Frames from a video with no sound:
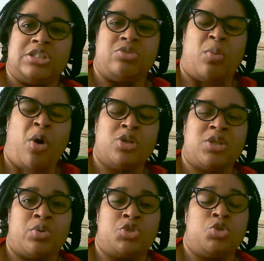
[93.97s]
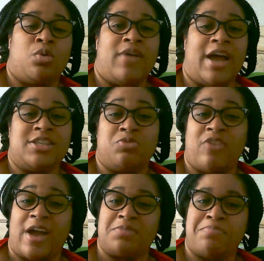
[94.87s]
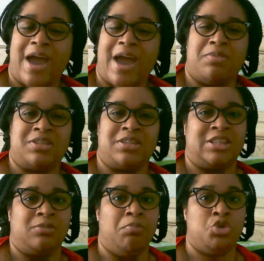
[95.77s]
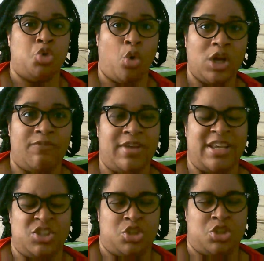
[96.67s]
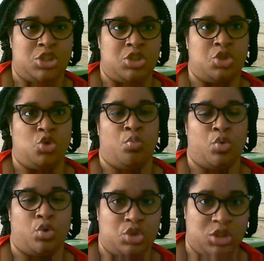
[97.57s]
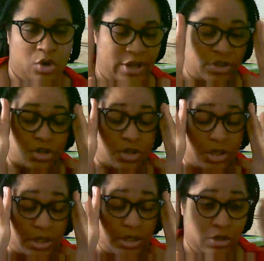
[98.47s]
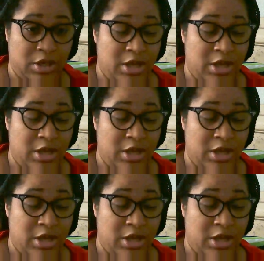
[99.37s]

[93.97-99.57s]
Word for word: There were parts that were super fast and were fast and fast, but majority of it is just super slow. I just couldn't do it.